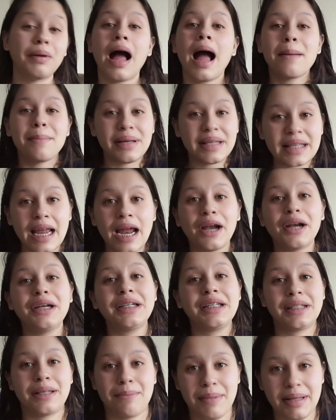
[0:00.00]
a miscarriage
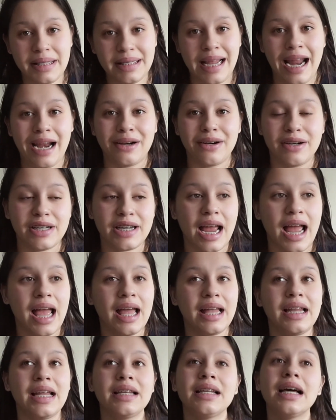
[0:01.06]
is a miscarriage,
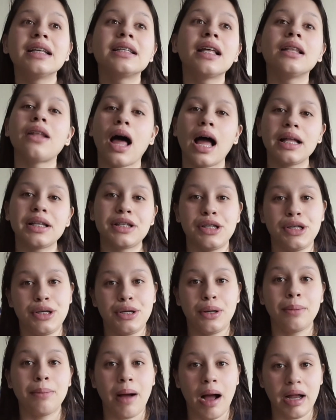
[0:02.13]
and it does a lot to
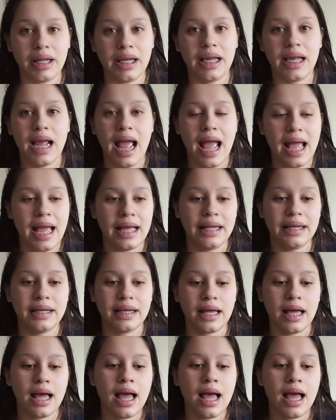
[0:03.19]
your body, and